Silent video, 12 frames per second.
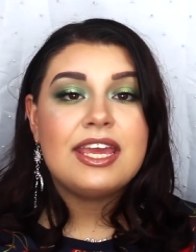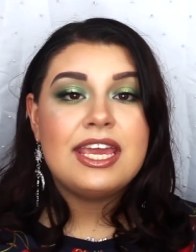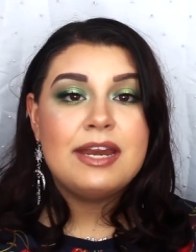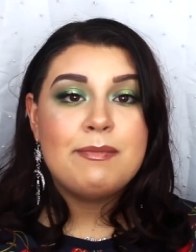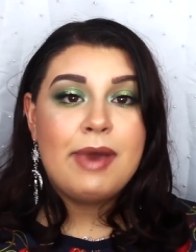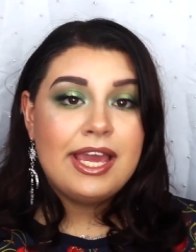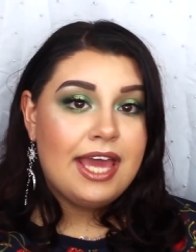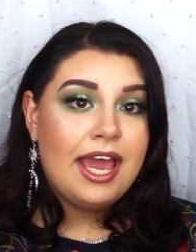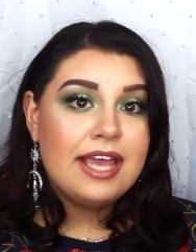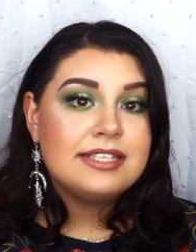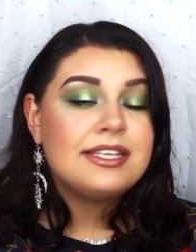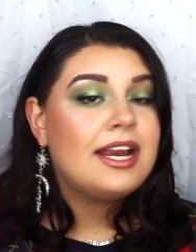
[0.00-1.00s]
in my
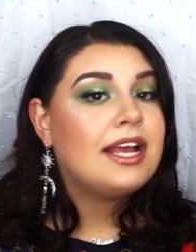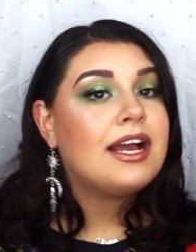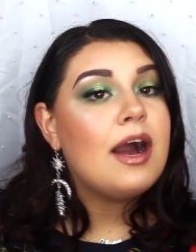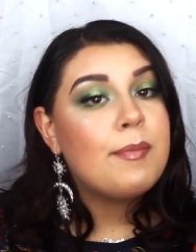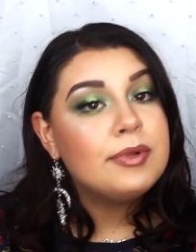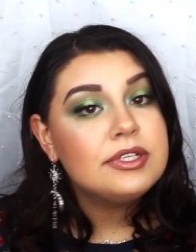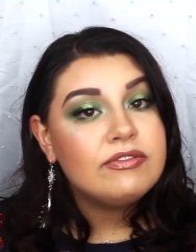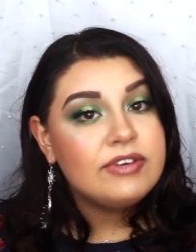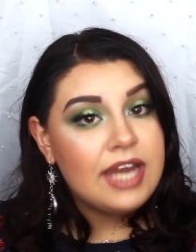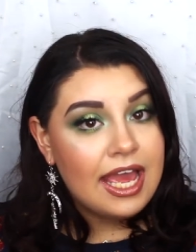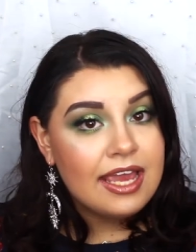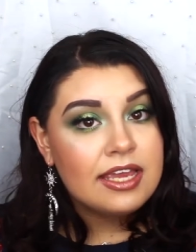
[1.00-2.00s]
yays and a couple of
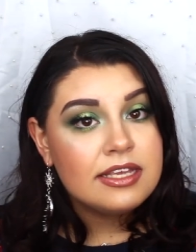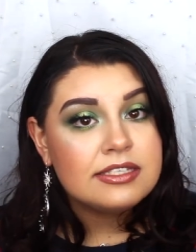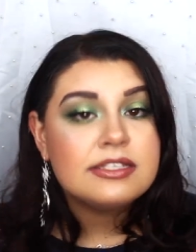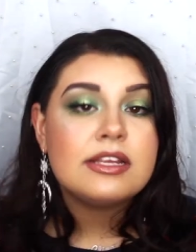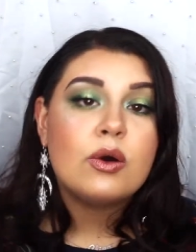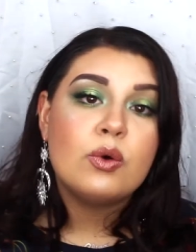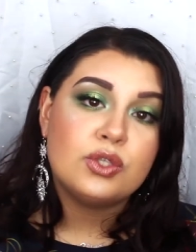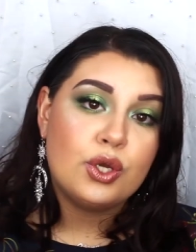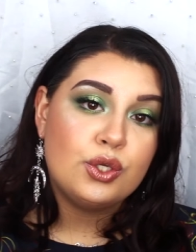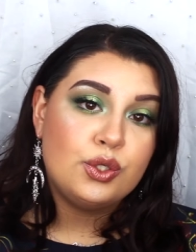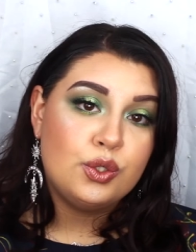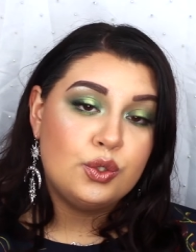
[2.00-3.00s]
nays
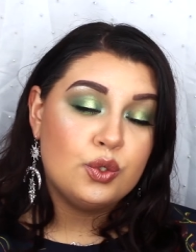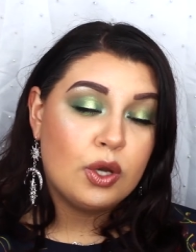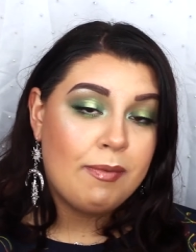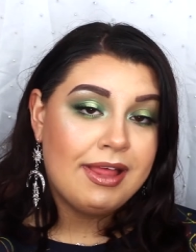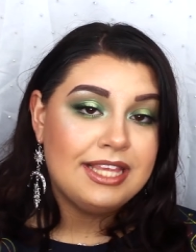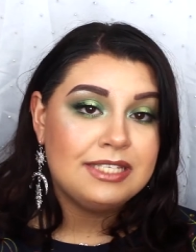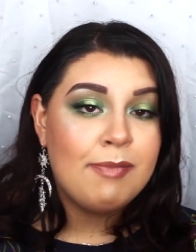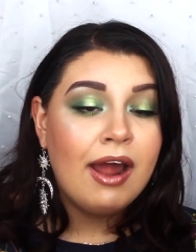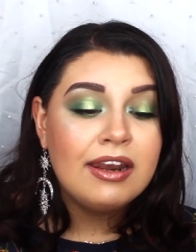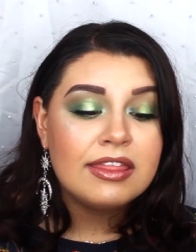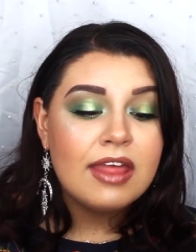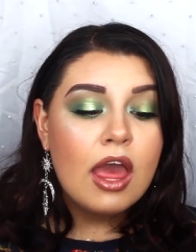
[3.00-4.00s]
also to talk about this
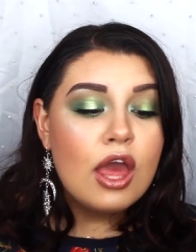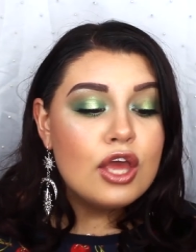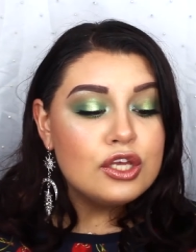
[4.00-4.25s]
month.